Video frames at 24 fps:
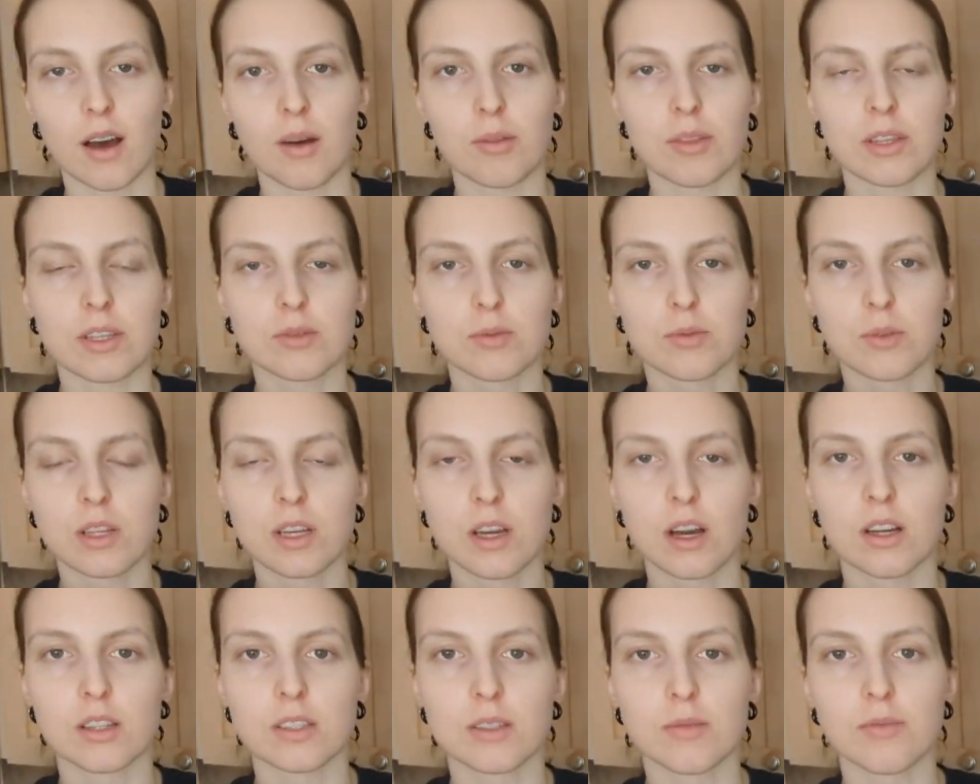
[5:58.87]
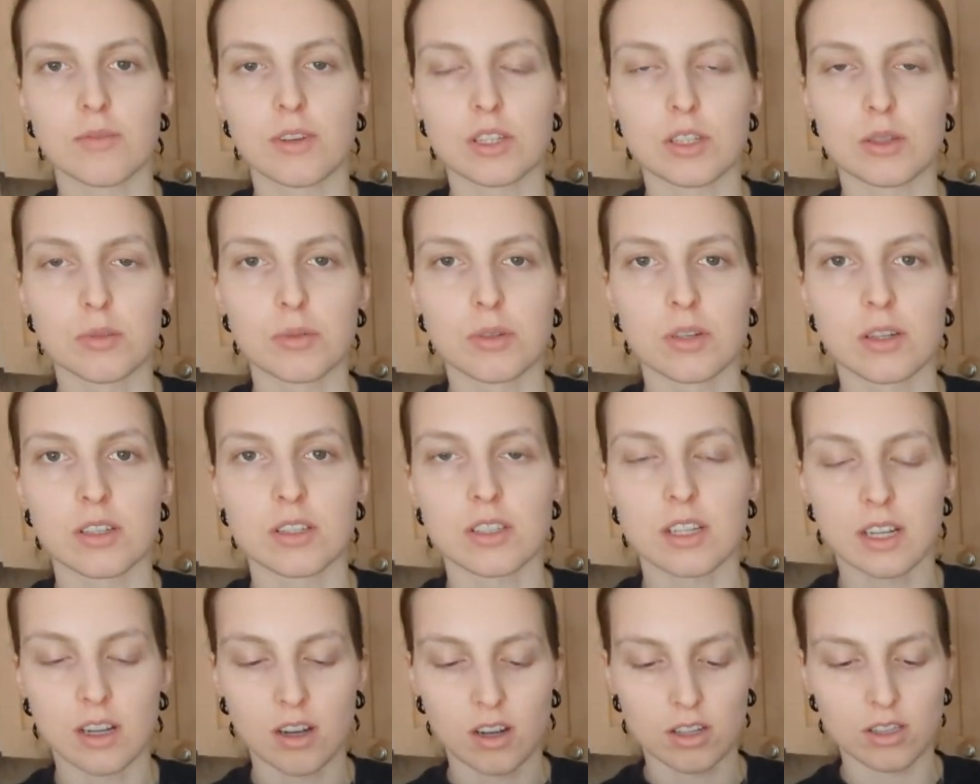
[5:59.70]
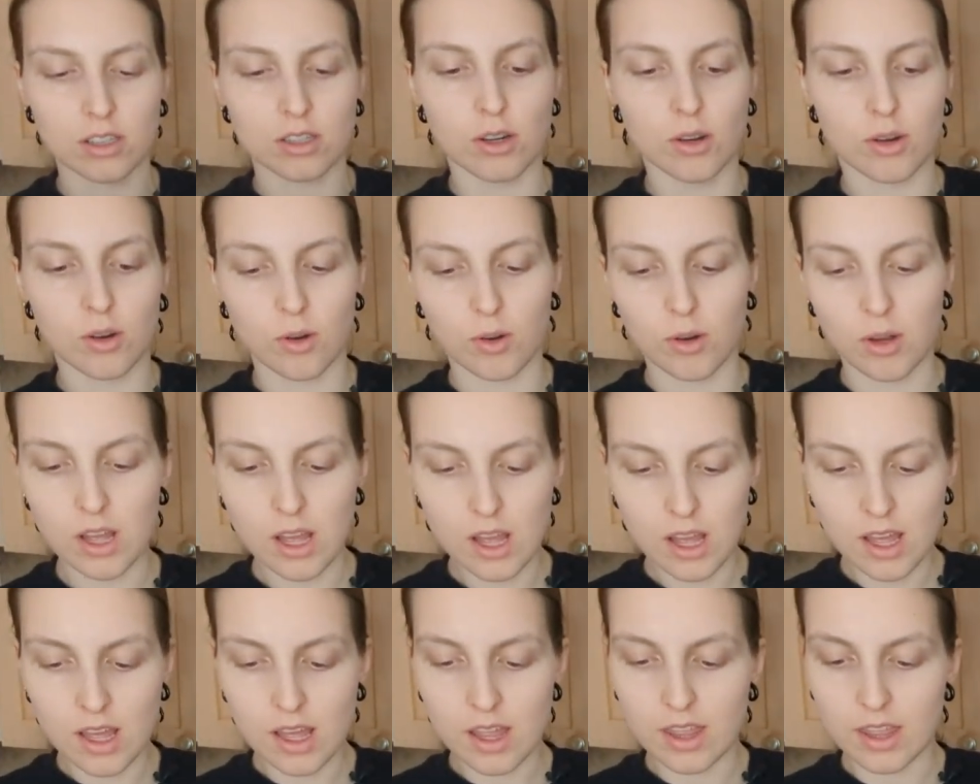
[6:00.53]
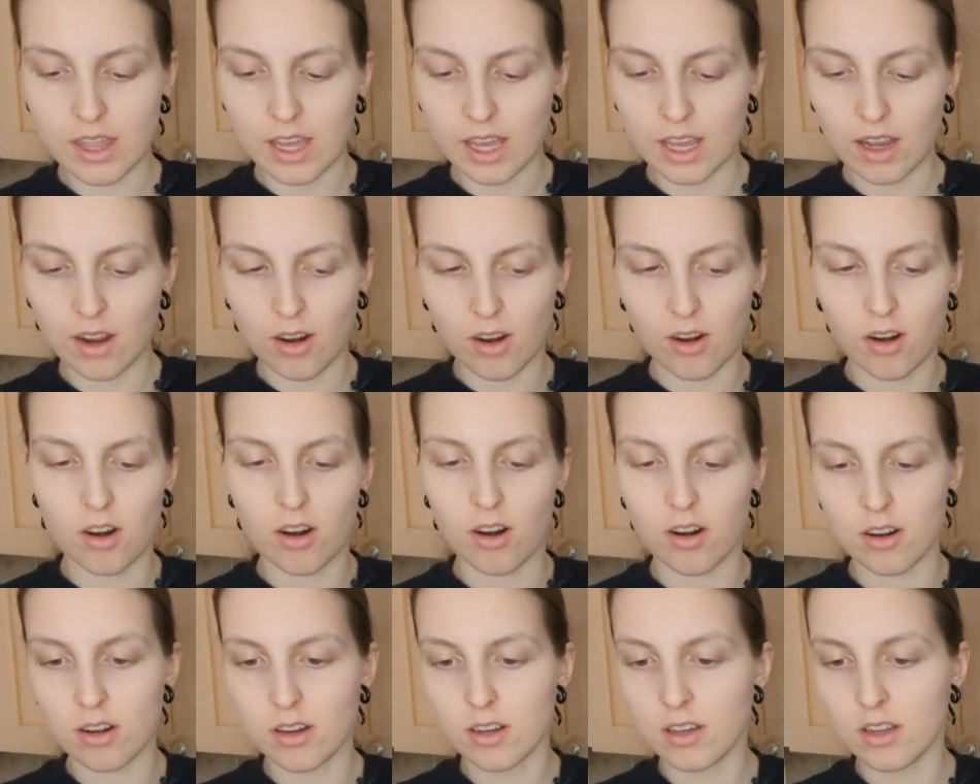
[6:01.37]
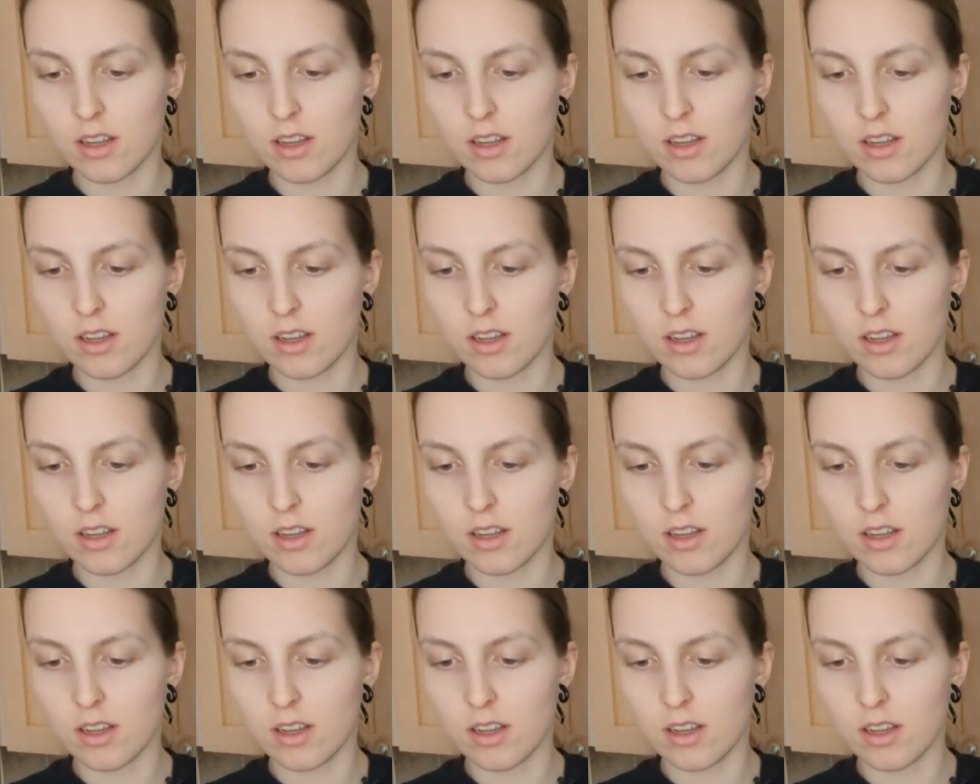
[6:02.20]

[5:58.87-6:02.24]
these really awesome veggie burgers at Costco. They are